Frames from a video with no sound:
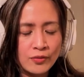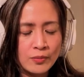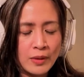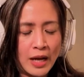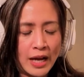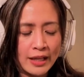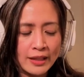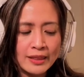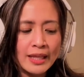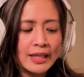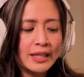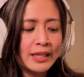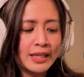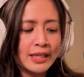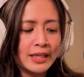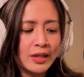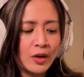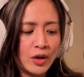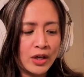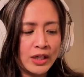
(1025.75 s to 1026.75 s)
I think
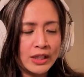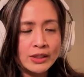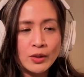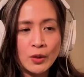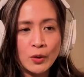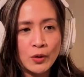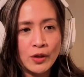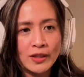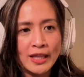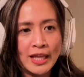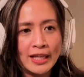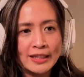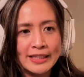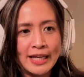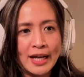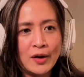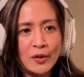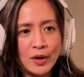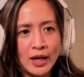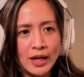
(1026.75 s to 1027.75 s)
he already noted that
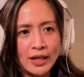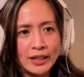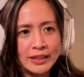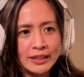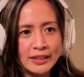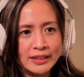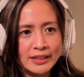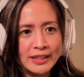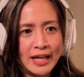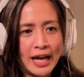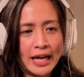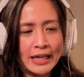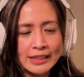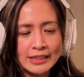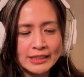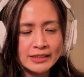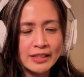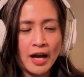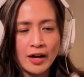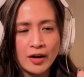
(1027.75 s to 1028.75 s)
down.
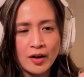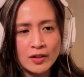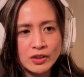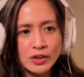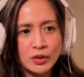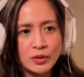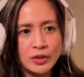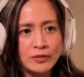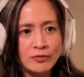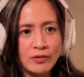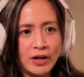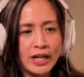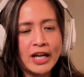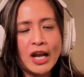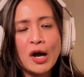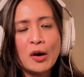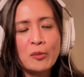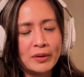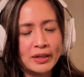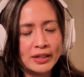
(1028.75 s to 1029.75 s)
He's not on screen right
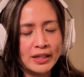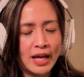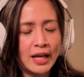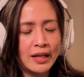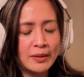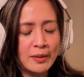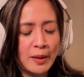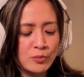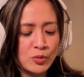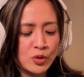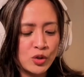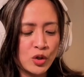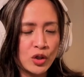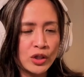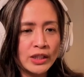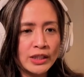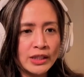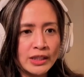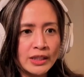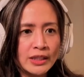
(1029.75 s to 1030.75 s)
now, but I am sure
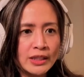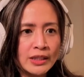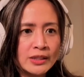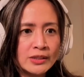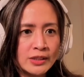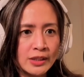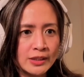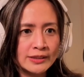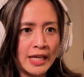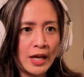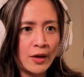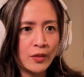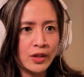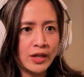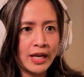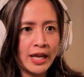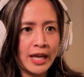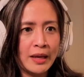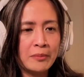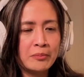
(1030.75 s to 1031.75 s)
he took down the
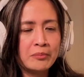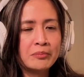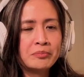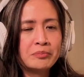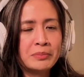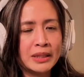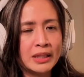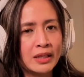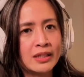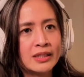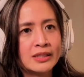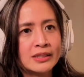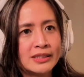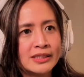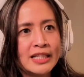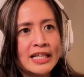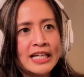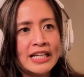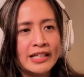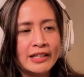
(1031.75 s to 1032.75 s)
name
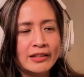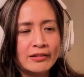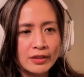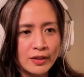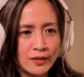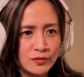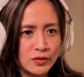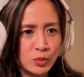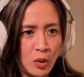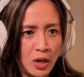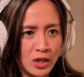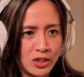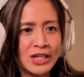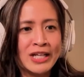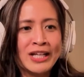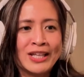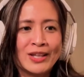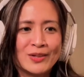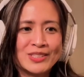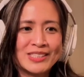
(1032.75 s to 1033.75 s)
because he loves
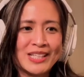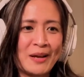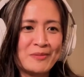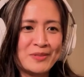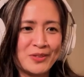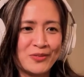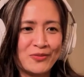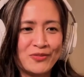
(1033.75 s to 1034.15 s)
watching those types of